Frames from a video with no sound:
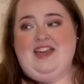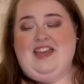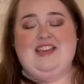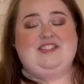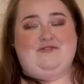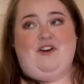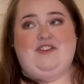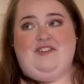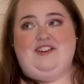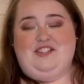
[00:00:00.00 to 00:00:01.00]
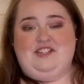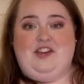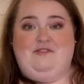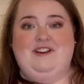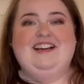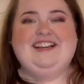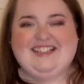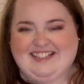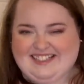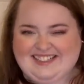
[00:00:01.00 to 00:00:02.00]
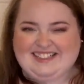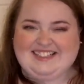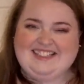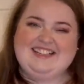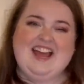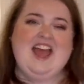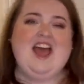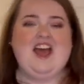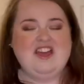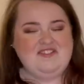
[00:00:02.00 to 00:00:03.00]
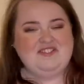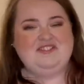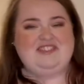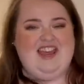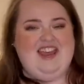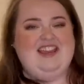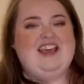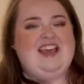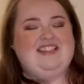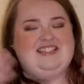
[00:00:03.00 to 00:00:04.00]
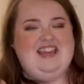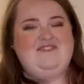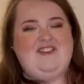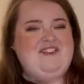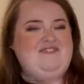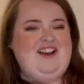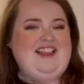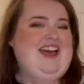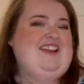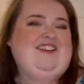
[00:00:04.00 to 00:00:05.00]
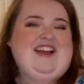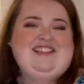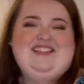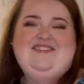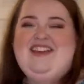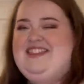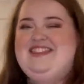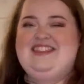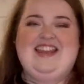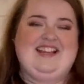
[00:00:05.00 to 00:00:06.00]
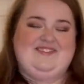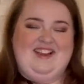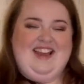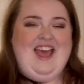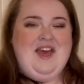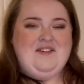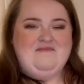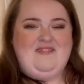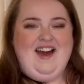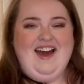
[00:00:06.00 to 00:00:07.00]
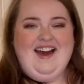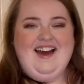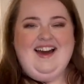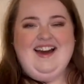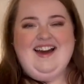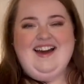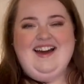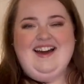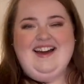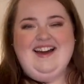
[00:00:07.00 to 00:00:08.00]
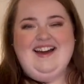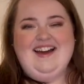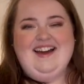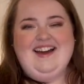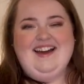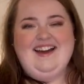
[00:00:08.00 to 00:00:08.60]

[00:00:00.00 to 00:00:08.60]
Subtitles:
it's the right thing to do. Hope you're all staying safe and well, and I'll catch you in the next one. Bye!